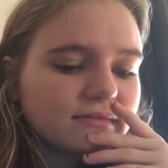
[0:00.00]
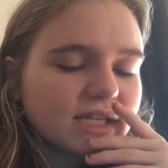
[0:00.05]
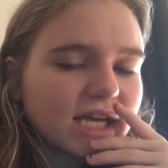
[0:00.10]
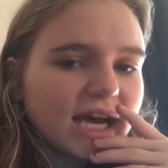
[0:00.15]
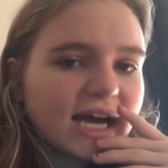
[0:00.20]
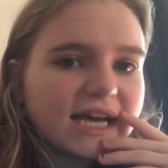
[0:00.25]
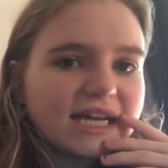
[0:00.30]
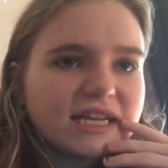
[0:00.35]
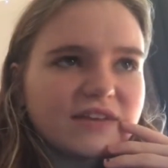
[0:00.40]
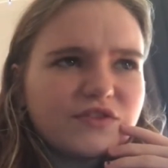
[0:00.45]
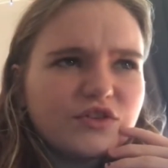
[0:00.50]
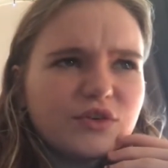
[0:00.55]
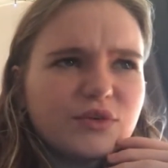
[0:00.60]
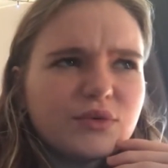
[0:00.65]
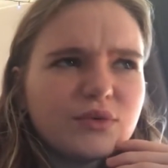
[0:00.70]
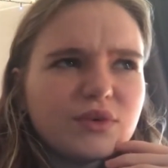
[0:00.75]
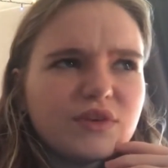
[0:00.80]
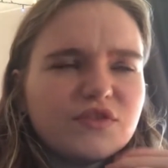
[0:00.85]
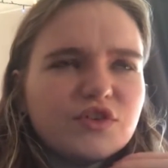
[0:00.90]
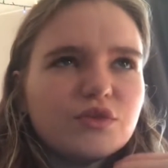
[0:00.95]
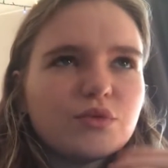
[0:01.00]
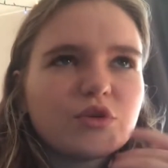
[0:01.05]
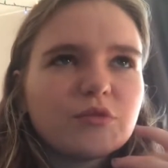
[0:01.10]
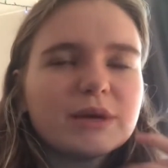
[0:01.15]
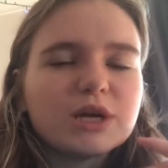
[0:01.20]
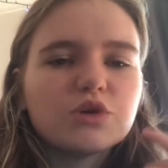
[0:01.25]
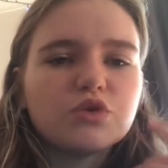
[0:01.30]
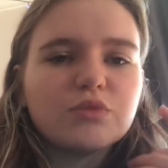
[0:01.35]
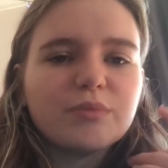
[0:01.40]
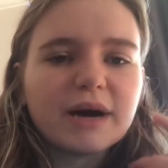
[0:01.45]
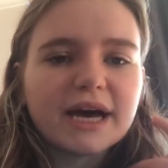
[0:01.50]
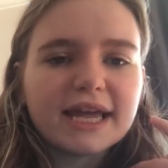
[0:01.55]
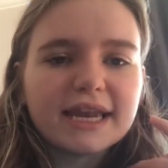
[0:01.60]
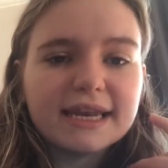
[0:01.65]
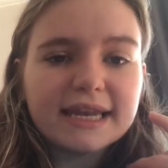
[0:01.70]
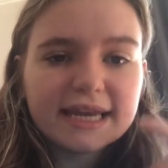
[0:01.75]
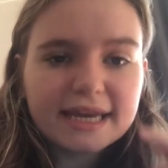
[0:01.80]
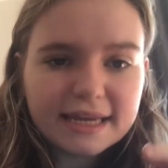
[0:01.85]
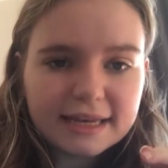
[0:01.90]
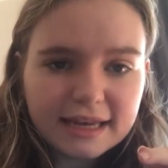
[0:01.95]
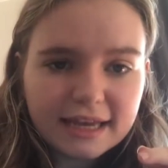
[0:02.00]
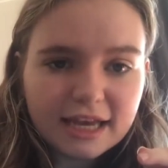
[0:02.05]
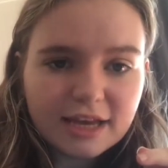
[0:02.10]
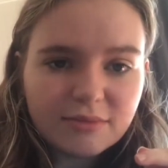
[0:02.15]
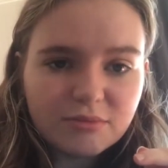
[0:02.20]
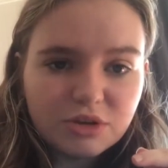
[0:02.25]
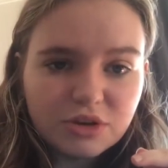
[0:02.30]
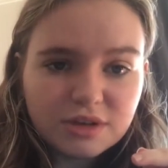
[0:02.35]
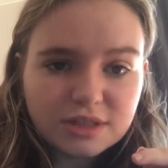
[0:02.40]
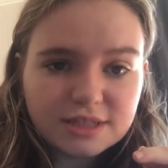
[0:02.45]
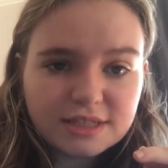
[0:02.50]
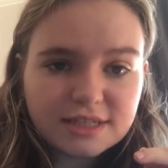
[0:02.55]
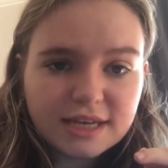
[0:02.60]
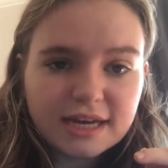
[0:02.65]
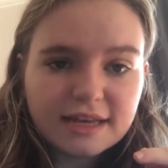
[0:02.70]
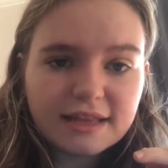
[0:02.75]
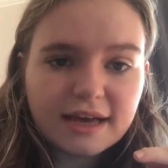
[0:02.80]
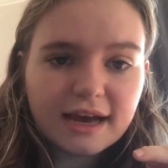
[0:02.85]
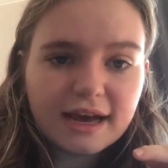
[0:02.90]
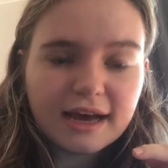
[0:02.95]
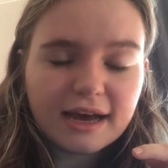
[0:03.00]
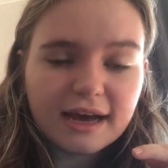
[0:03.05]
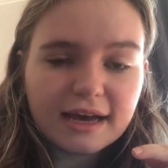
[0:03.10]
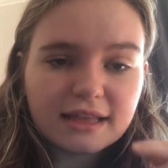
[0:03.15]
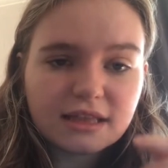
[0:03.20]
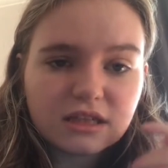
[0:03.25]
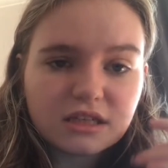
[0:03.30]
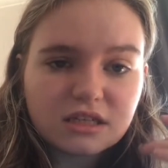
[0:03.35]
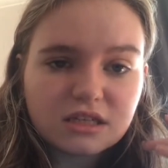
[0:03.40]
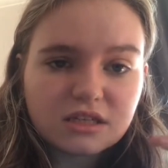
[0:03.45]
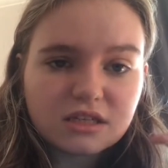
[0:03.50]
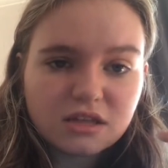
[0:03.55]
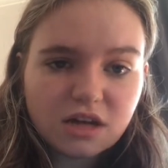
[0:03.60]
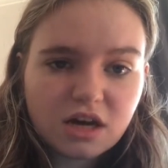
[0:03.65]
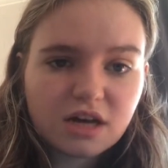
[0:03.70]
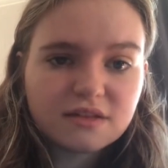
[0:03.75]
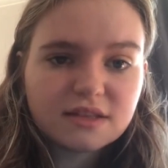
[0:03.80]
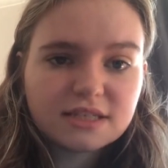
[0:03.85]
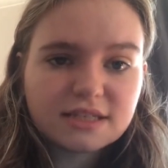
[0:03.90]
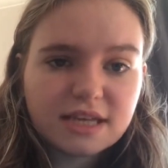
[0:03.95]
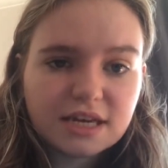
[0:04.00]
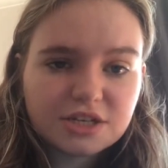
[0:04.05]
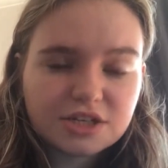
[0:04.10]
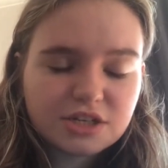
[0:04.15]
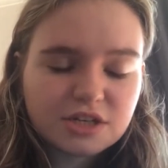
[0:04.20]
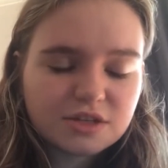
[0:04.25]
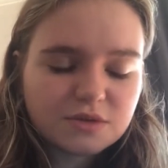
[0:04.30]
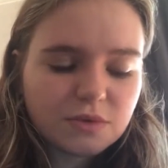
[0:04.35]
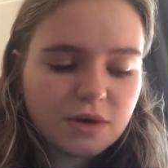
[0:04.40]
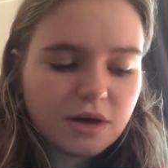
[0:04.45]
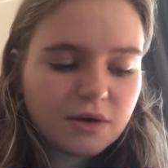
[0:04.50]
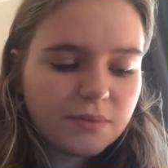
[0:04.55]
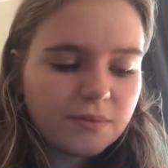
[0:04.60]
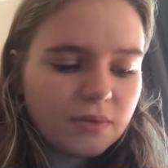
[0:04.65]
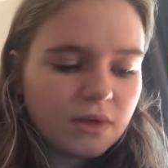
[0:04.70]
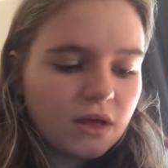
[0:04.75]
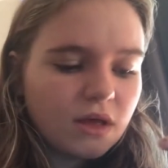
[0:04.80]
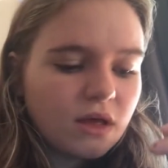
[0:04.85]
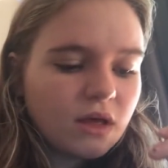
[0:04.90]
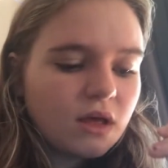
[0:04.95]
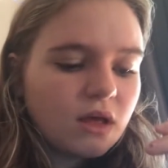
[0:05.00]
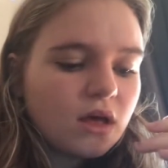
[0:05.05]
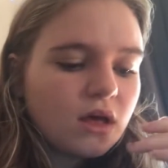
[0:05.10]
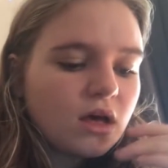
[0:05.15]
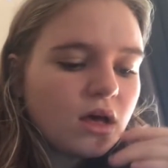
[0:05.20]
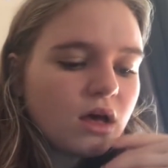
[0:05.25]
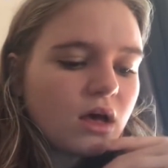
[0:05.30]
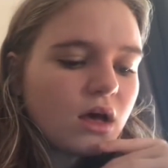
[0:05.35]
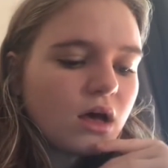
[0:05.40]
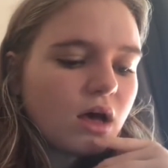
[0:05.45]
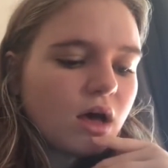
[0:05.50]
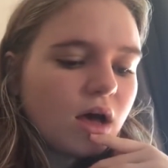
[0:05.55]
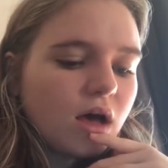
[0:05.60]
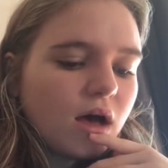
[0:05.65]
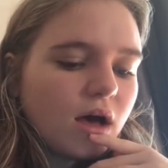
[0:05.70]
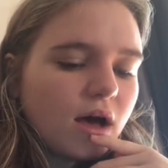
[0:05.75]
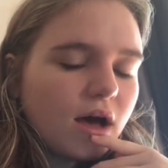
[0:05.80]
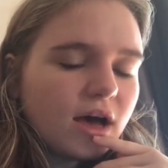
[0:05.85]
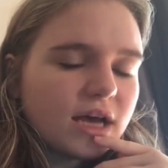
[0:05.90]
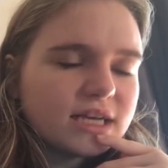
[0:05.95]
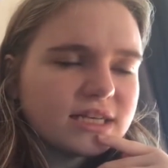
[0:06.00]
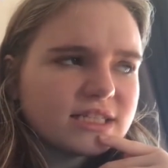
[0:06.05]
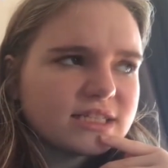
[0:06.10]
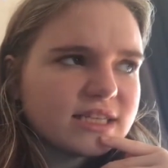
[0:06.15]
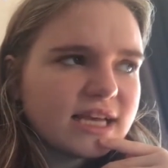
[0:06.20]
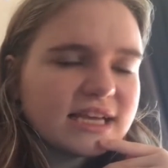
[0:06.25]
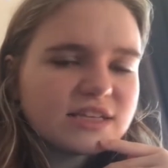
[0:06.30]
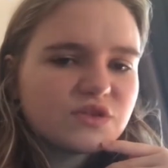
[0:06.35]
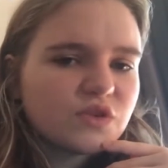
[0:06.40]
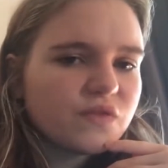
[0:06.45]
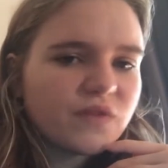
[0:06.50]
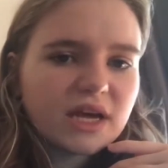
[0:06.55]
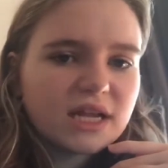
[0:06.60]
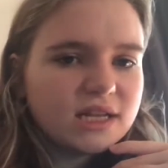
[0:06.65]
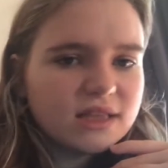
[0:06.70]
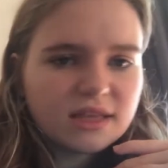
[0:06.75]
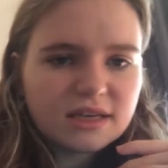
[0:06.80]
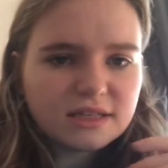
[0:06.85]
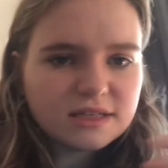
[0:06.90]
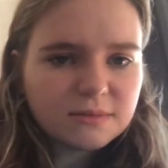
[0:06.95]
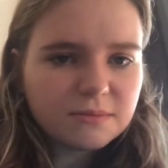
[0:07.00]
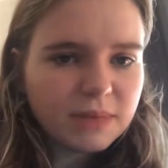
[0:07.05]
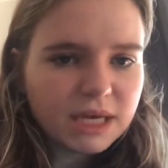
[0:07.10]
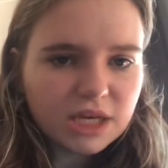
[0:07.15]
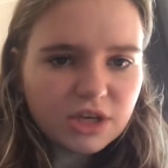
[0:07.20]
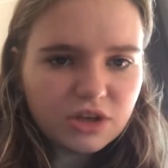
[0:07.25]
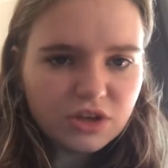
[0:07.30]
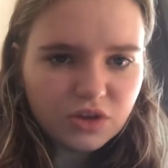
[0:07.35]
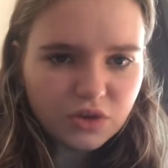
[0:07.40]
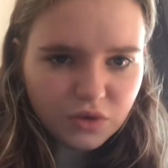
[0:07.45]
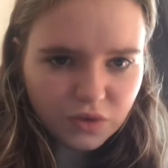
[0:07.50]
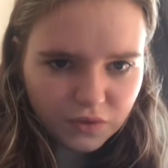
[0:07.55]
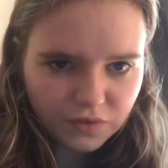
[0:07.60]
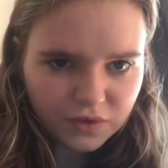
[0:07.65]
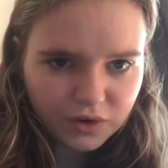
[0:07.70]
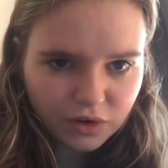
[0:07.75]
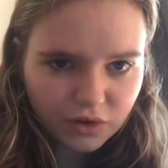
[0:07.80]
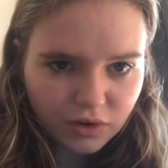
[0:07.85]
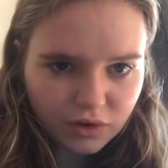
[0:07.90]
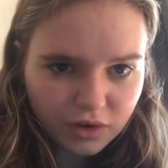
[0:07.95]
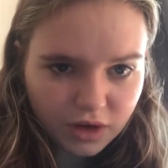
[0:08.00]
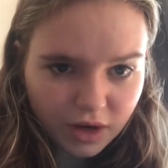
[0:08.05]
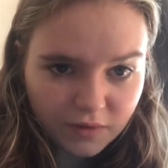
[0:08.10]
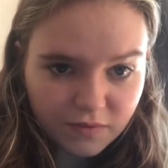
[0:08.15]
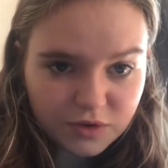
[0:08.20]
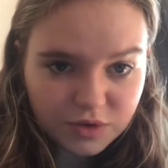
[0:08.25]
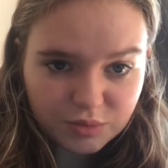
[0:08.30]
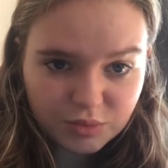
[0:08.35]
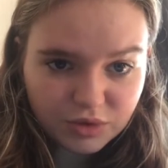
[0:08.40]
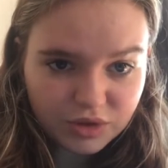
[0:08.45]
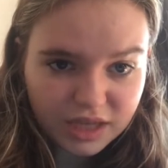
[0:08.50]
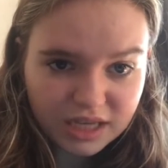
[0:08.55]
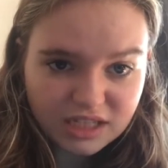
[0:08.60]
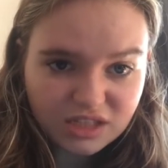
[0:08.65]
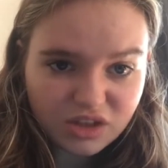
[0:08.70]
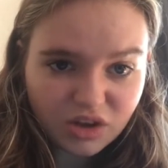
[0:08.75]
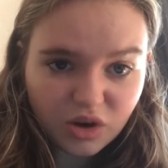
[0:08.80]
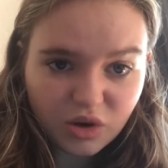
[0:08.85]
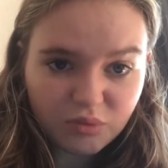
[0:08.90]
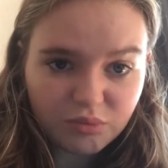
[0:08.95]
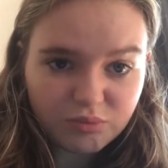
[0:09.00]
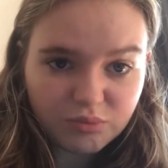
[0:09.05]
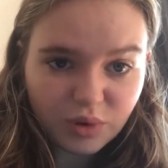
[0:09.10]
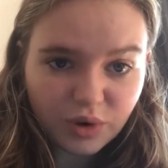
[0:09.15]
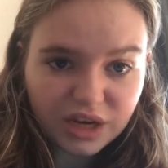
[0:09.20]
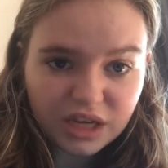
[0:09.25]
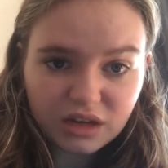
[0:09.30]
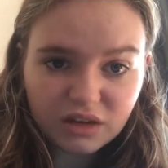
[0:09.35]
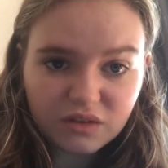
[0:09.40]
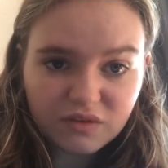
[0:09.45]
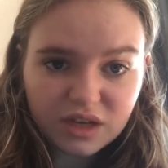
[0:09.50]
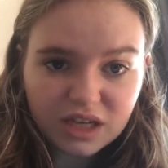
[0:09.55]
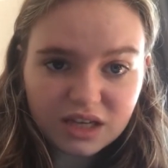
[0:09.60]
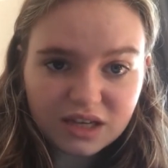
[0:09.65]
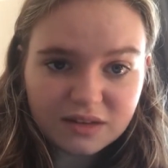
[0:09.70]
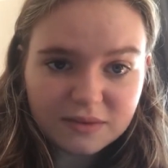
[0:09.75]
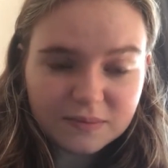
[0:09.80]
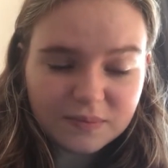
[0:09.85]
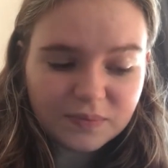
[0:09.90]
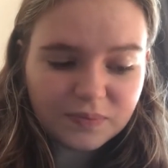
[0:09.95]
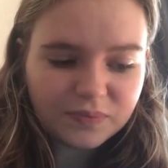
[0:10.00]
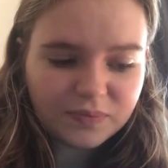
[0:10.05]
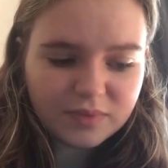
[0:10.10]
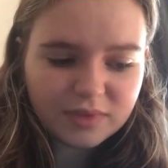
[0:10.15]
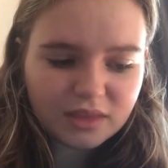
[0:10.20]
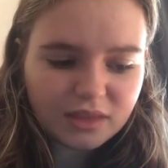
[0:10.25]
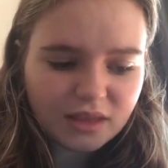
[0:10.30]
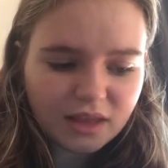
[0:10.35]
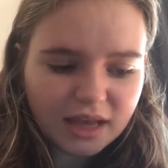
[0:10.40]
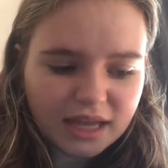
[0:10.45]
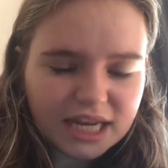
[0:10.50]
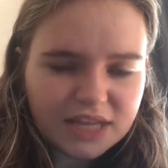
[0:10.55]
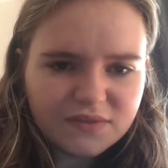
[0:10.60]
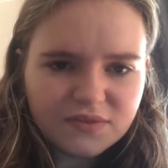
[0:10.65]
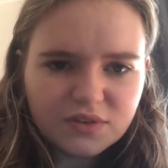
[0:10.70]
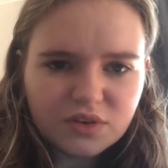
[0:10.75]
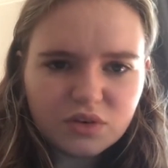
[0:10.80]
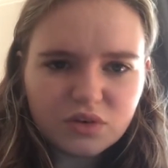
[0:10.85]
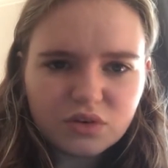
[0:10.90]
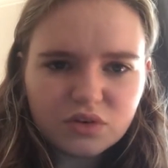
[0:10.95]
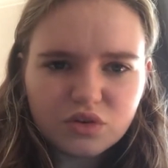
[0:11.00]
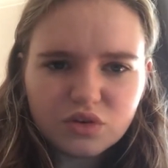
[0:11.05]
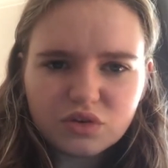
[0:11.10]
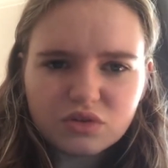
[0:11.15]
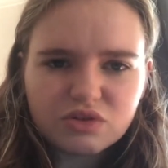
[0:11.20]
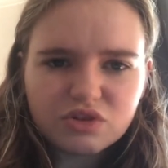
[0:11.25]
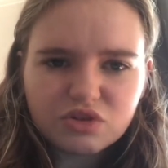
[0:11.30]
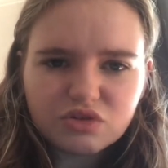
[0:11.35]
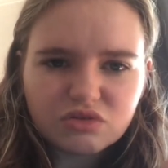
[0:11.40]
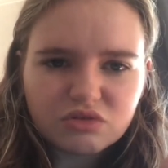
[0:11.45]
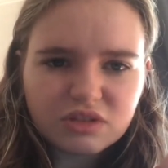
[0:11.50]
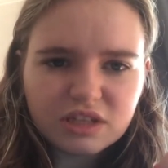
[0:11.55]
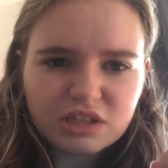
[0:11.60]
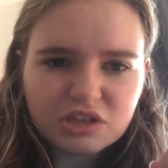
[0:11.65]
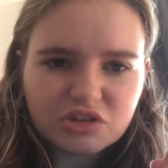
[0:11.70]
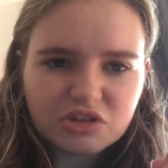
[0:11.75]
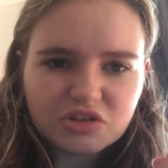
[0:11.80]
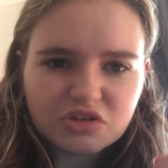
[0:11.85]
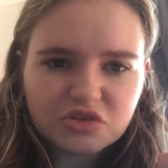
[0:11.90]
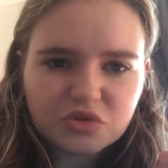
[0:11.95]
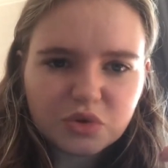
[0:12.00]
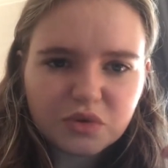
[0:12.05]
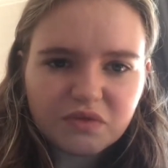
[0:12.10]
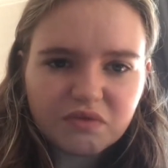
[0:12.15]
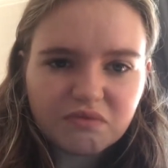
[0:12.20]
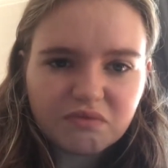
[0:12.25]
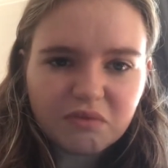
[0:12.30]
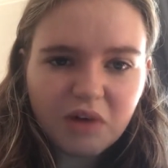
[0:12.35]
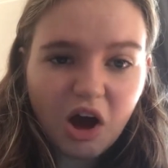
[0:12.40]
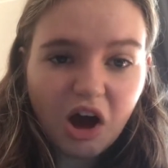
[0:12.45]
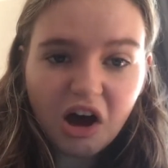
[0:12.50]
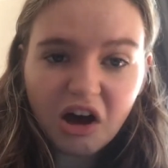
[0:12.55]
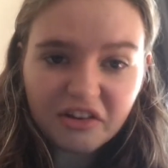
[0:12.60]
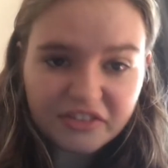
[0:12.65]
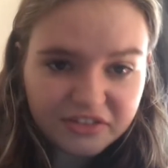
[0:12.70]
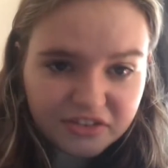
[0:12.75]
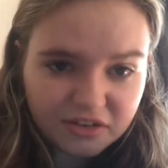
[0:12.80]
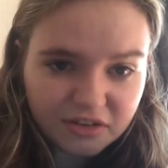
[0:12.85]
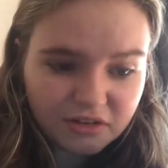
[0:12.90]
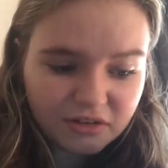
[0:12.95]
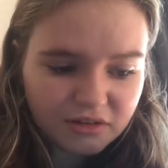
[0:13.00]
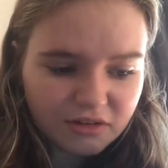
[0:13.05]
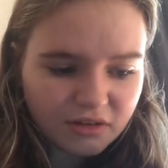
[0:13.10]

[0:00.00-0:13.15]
if you want to be called by a nickname, you can say that at the start of the session as well. It's sort of anything to make you feel comfortable. That's the whole point of it. And if you're not sure, then just sort of ask.